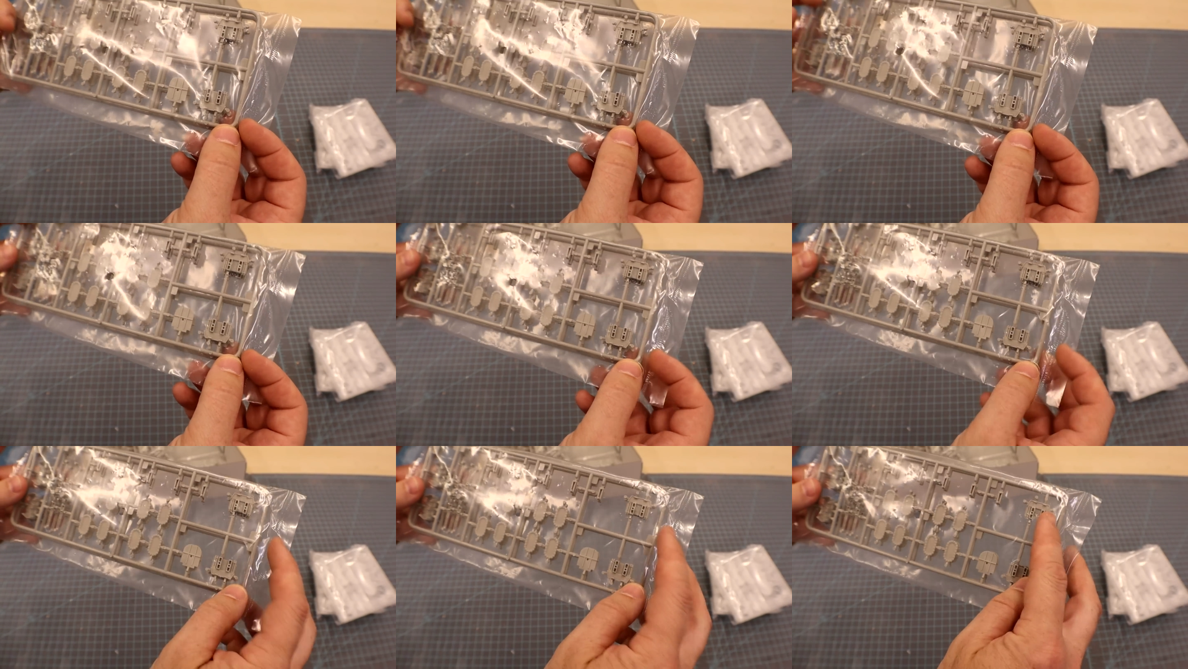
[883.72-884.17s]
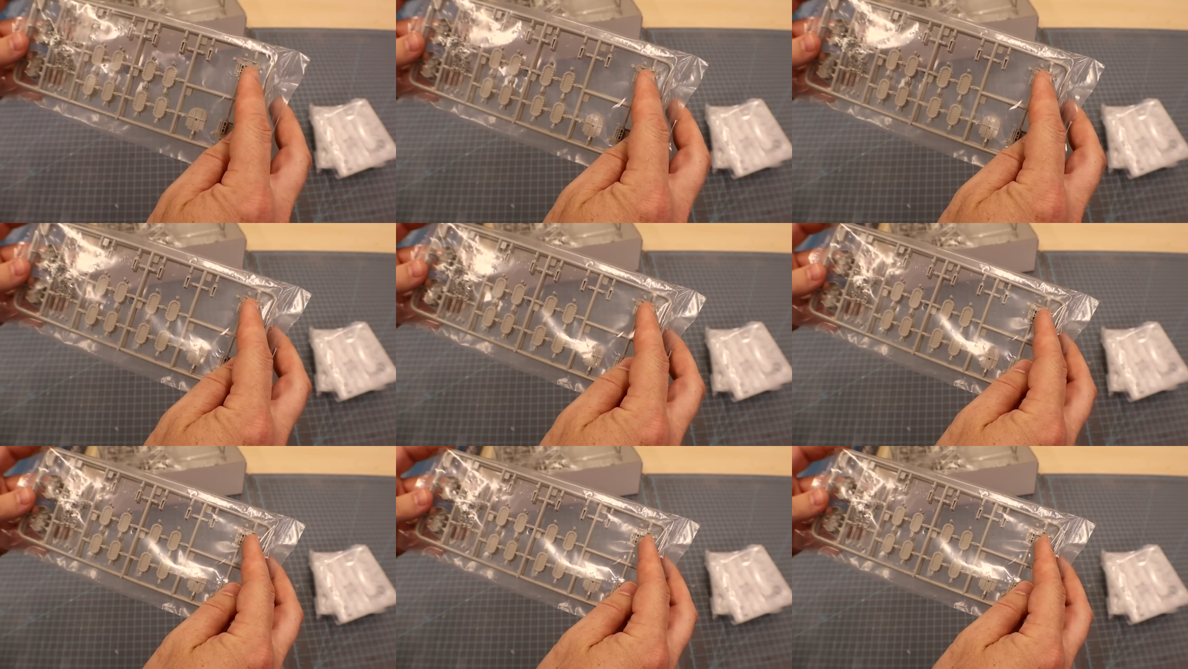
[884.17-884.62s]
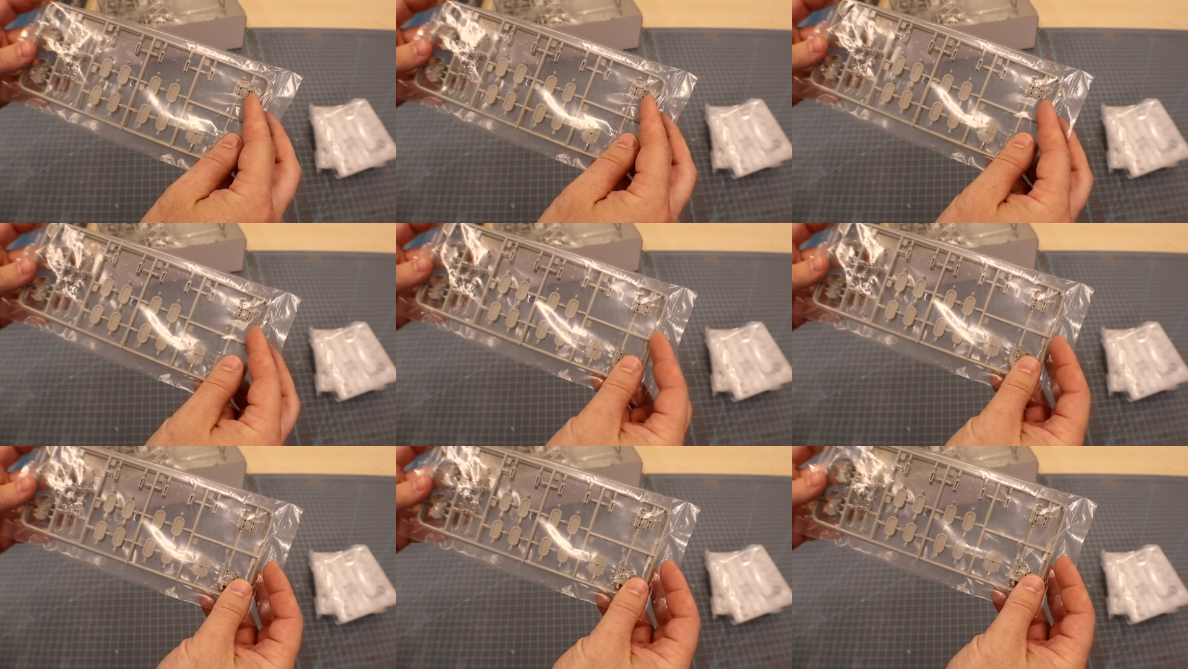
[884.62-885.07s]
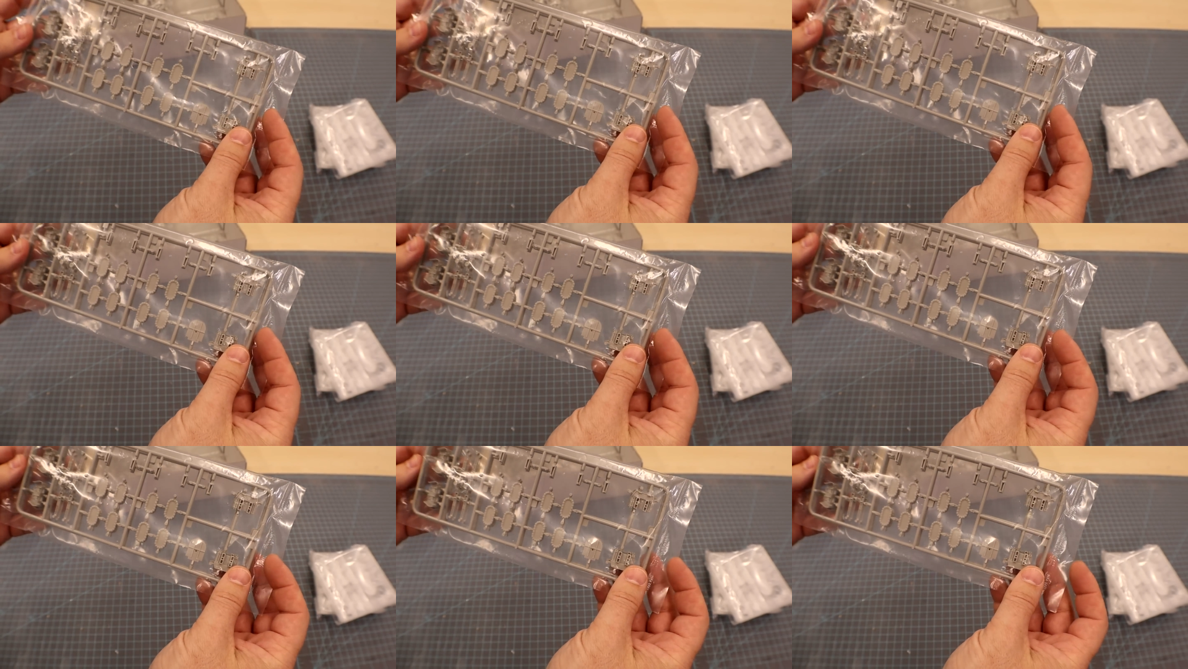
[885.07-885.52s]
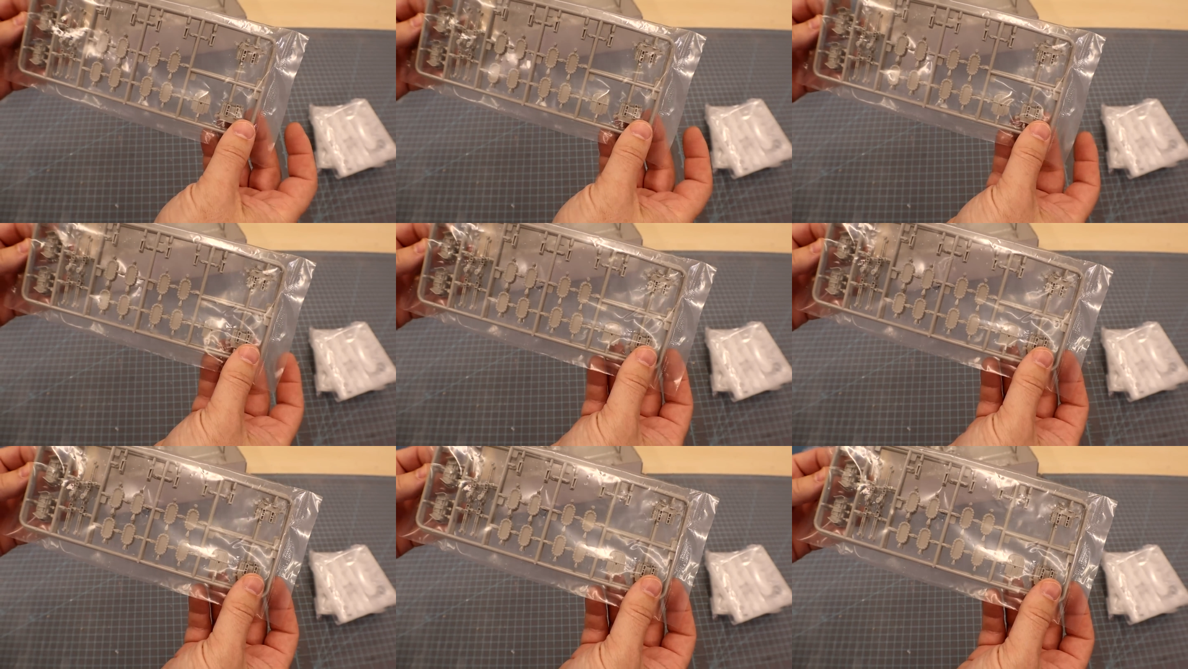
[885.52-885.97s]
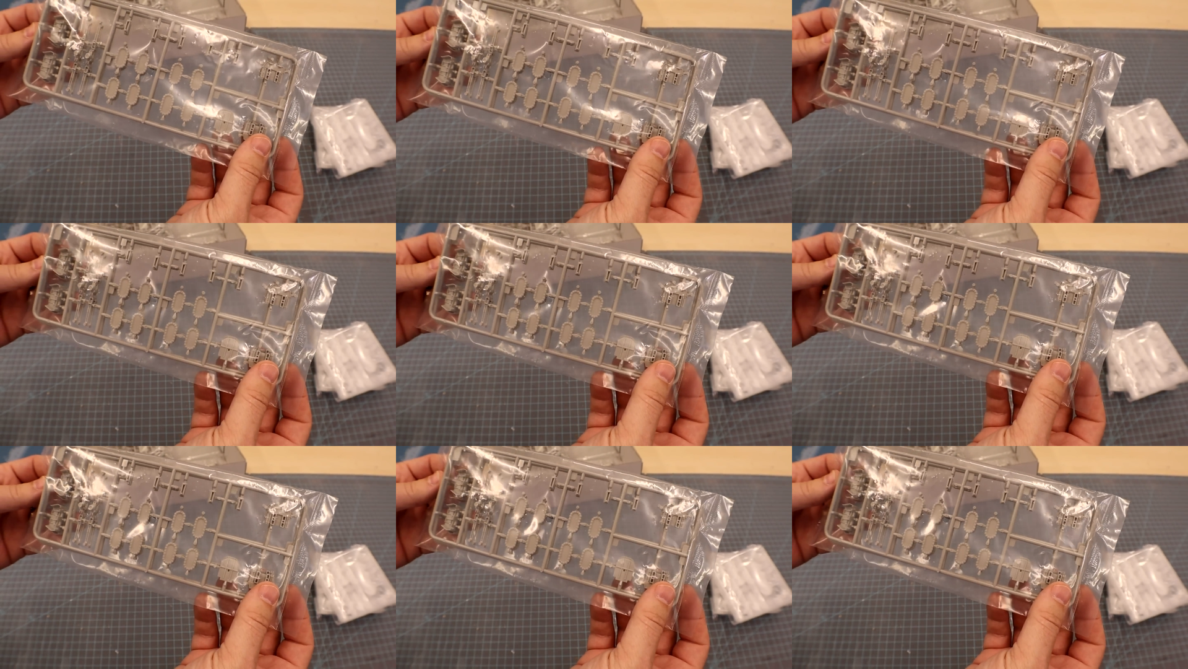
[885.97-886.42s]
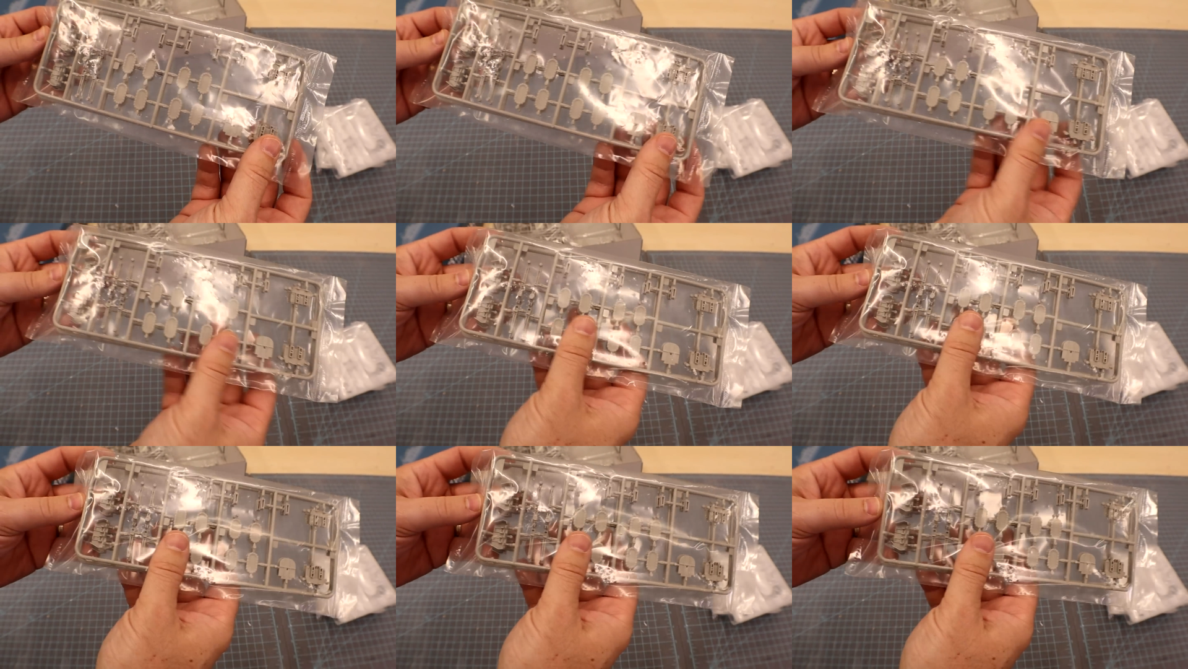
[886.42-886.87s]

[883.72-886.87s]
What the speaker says: Nobody's mouth can be seen.